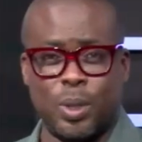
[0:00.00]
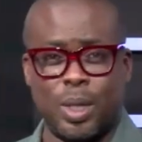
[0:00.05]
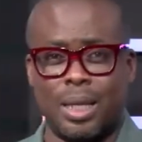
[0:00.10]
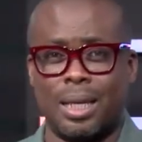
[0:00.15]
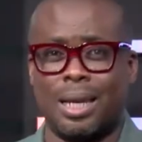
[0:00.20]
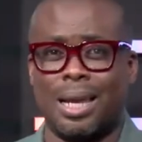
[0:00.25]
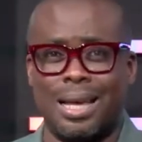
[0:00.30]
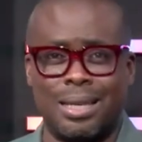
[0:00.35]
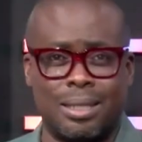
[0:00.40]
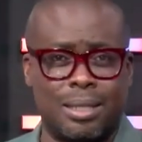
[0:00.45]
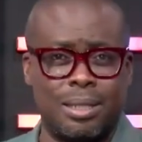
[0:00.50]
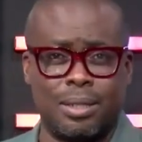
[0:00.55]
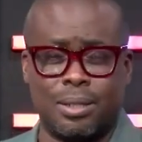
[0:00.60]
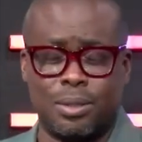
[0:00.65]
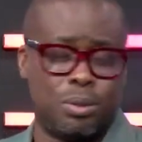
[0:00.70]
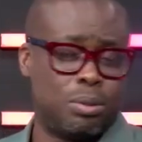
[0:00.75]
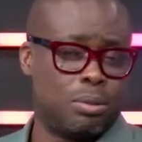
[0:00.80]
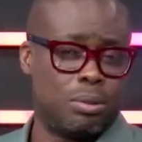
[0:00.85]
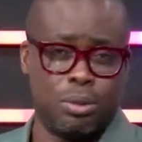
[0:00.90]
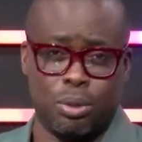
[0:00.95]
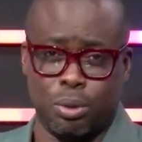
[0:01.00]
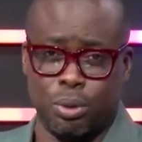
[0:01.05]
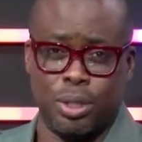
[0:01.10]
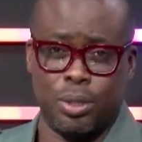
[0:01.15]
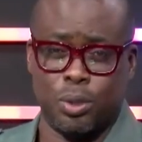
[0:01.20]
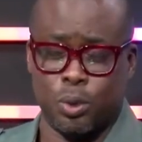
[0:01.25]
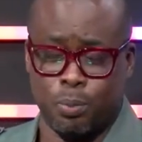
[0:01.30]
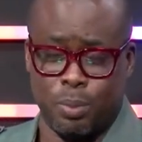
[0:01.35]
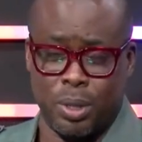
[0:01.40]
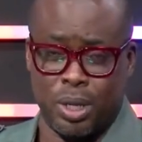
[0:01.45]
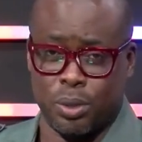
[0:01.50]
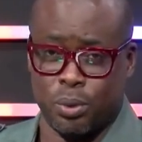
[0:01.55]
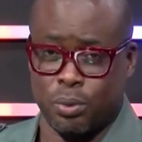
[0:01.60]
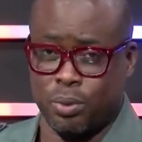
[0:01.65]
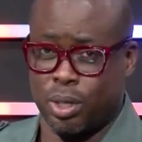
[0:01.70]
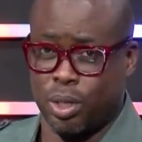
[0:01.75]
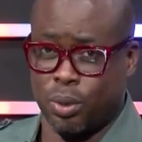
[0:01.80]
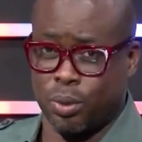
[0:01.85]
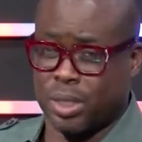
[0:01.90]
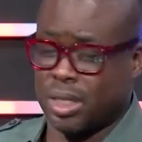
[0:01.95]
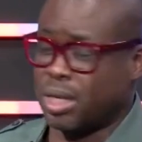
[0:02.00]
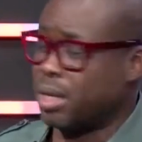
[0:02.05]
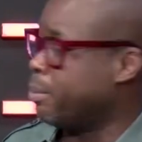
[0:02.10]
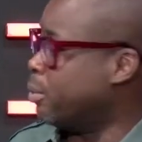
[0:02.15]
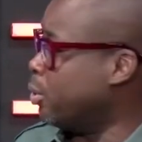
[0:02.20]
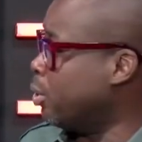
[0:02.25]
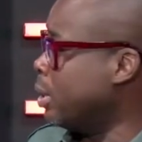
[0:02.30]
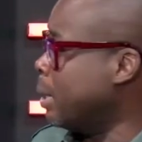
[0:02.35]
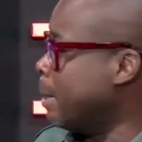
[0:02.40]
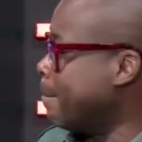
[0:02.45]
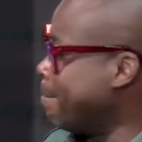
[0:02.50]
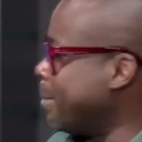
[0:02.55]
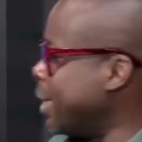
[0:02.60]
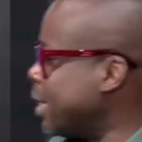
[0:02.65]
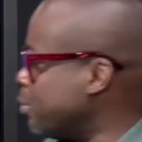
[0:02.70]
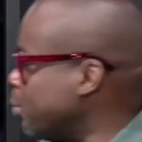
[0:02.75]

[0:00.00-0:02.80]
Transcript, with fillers: get the license, you don't need to pay to renew it anymore. That's